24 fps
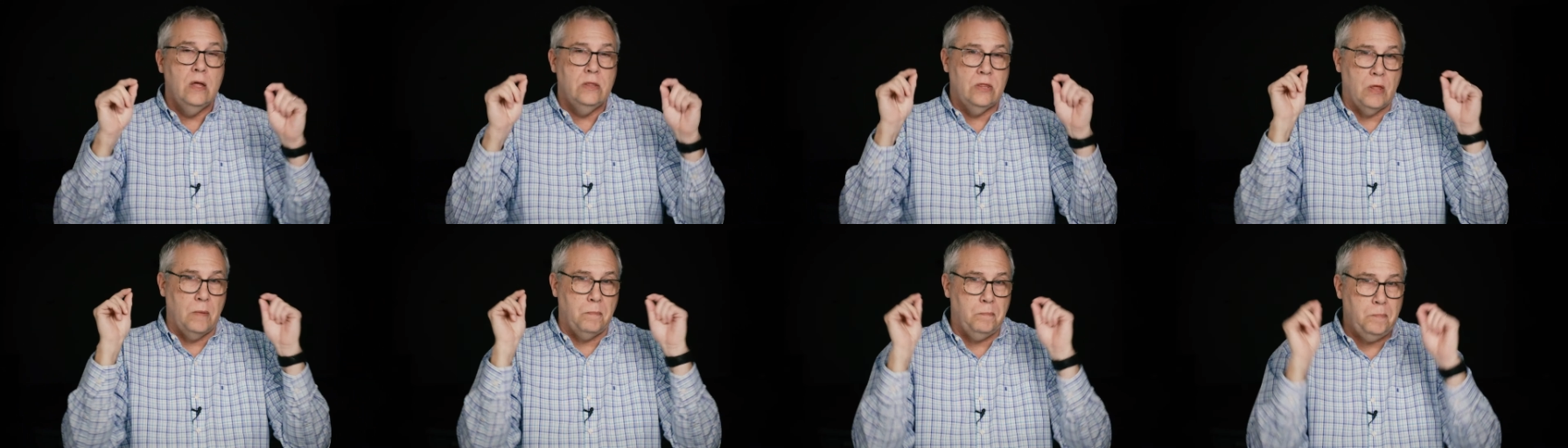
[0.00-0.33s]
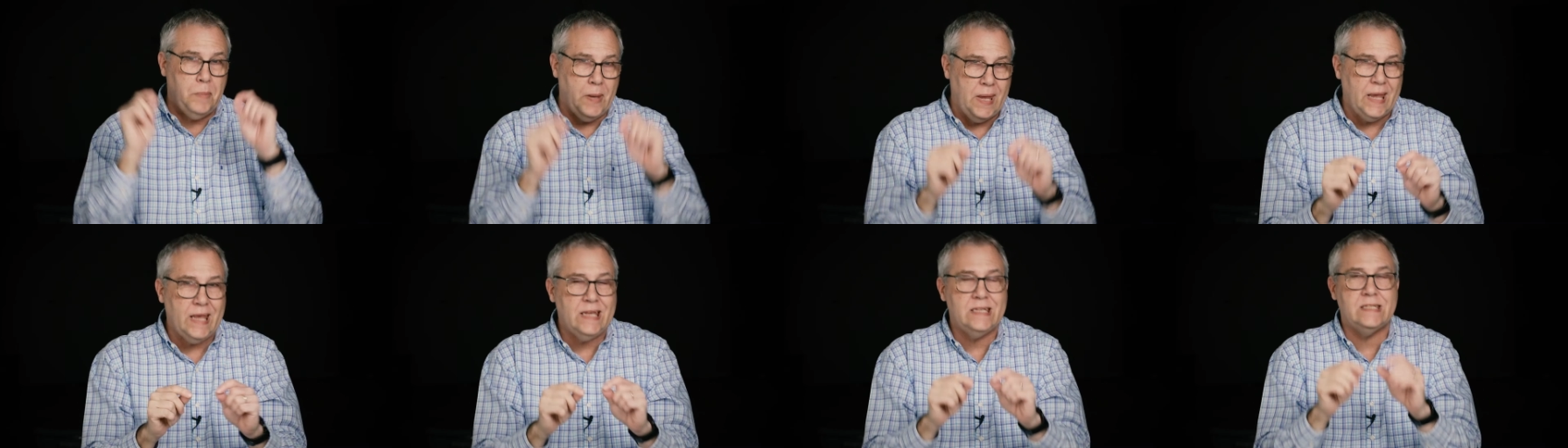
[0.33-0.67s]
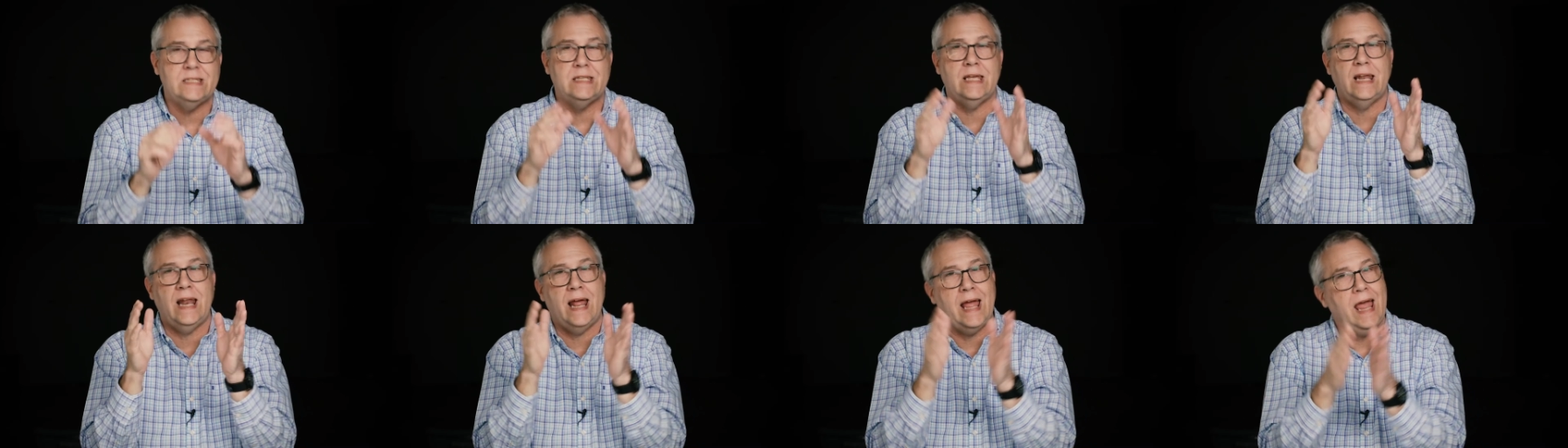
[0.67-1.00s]
the peace
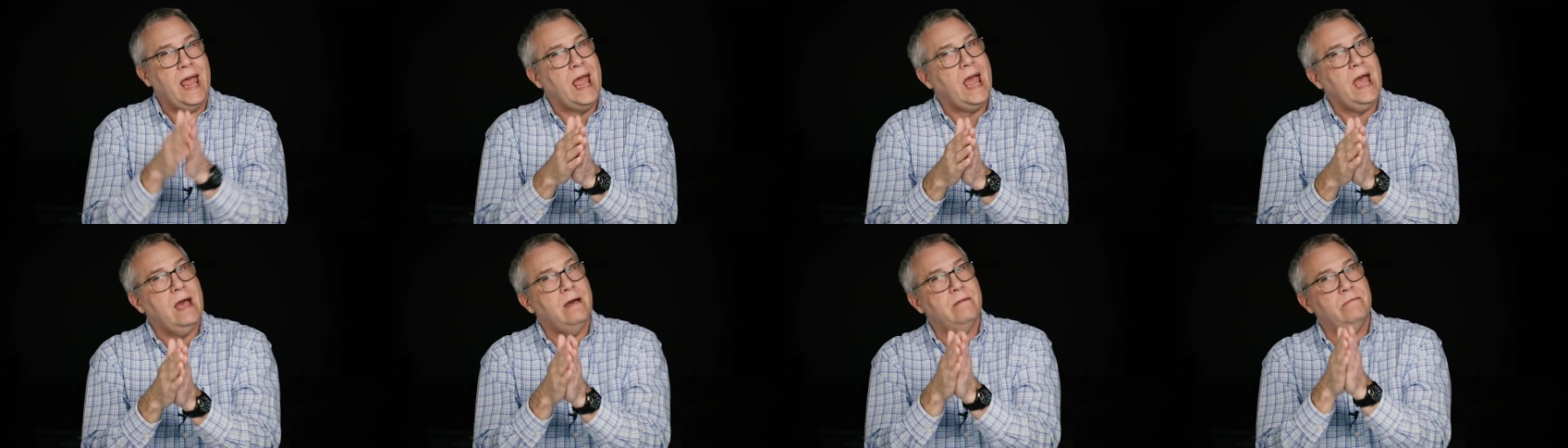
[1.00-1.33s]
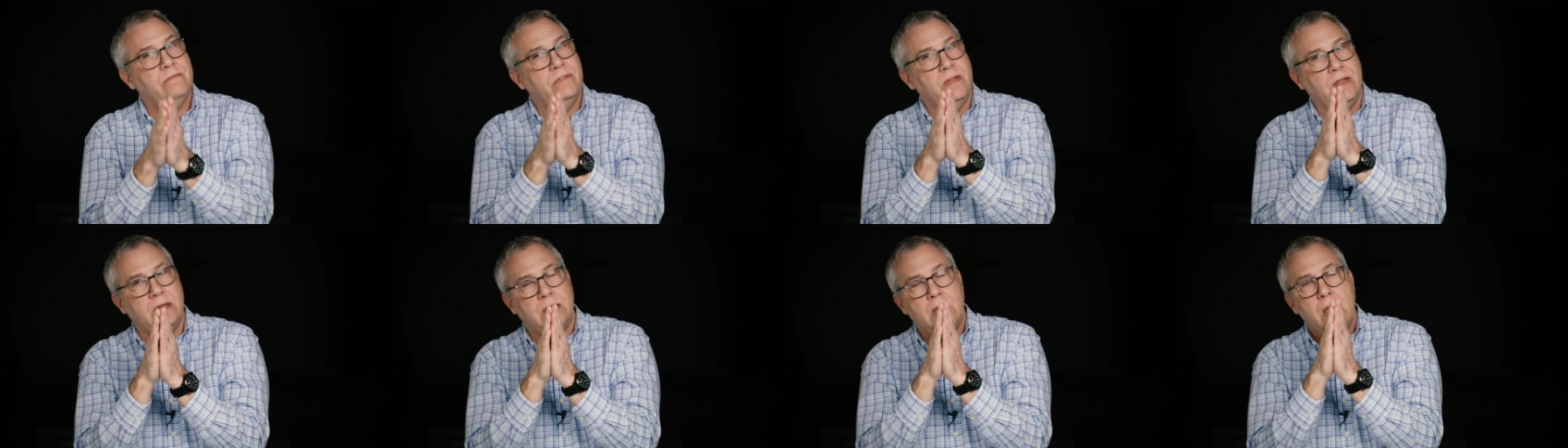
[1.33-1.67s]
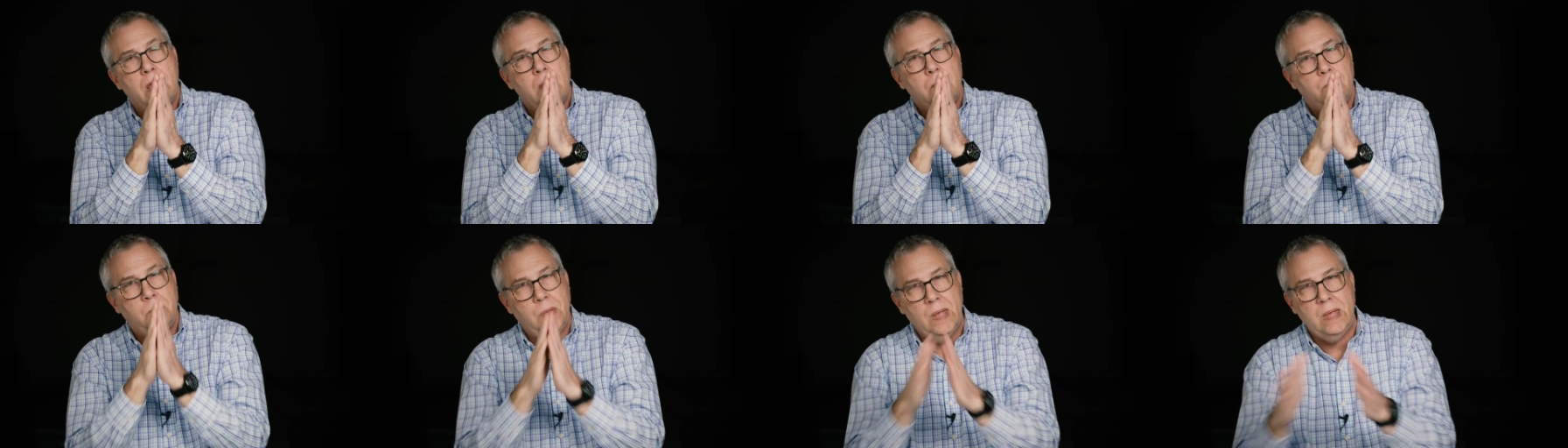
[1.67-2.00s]
that I have
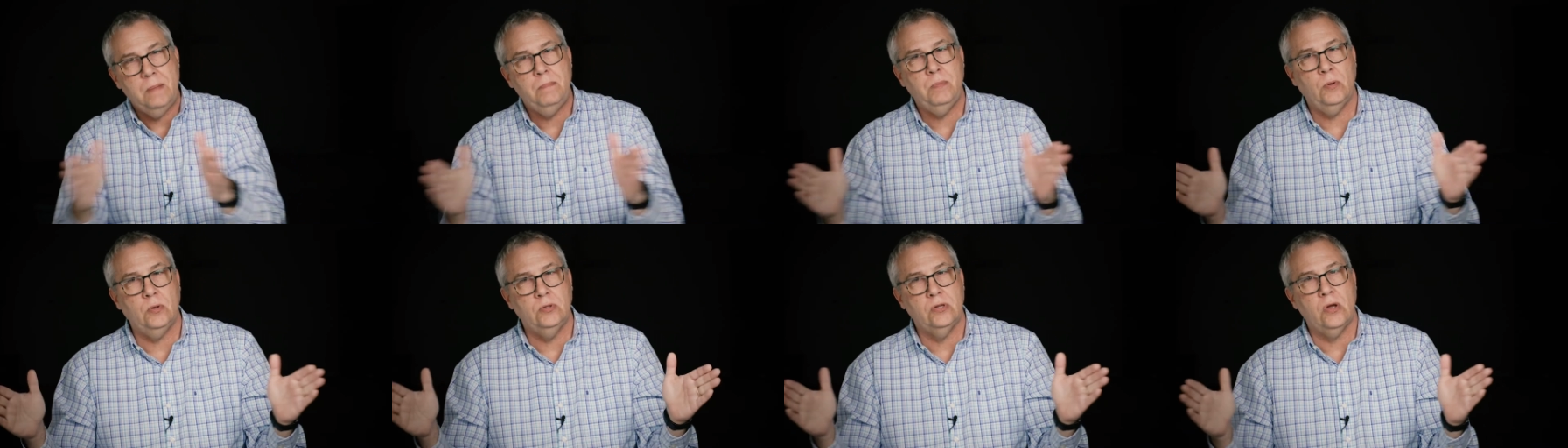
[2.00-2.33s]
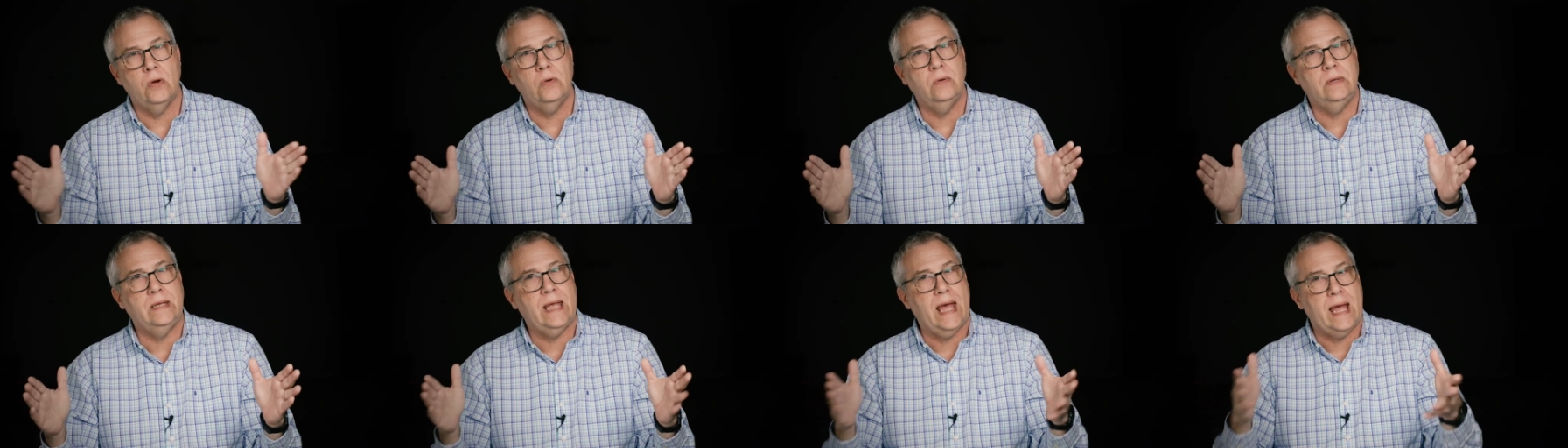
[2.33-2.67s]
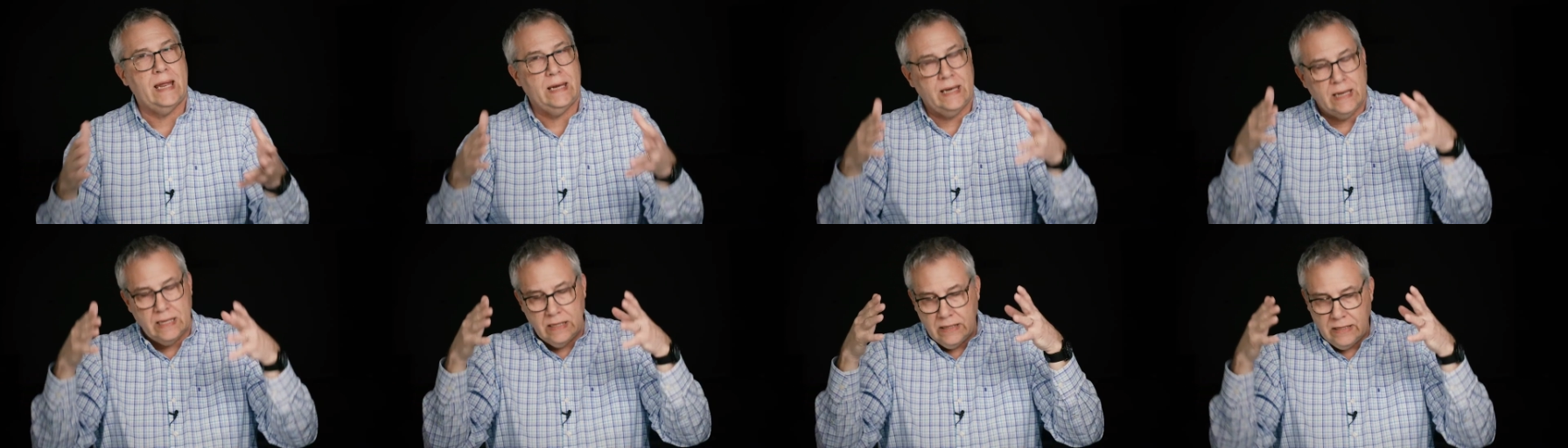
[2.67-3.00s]
that people don't
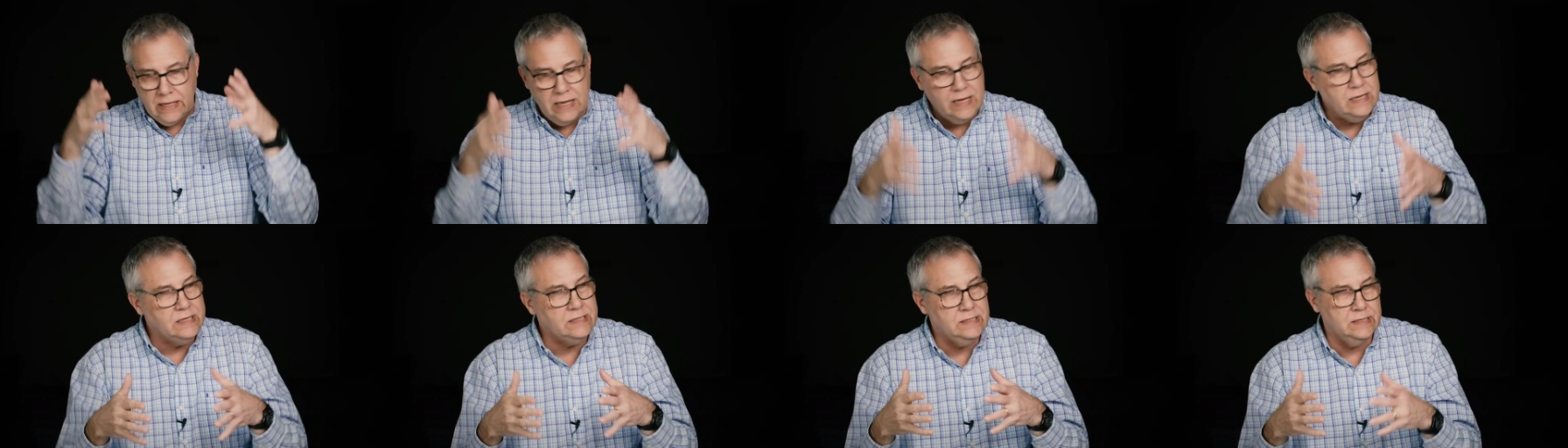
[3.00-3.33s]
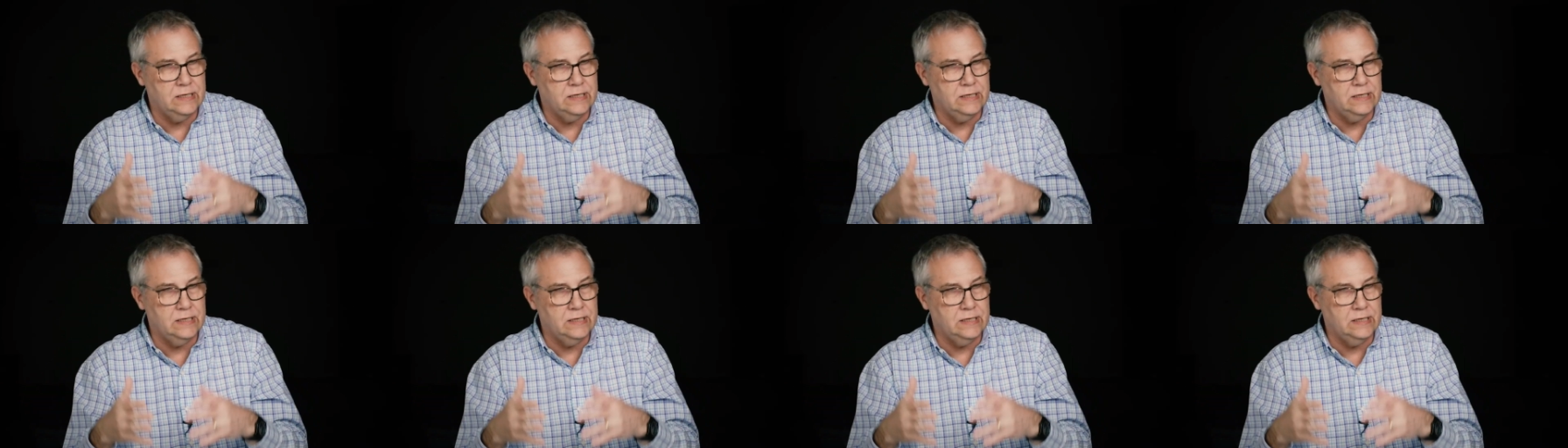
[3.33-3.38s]
get in these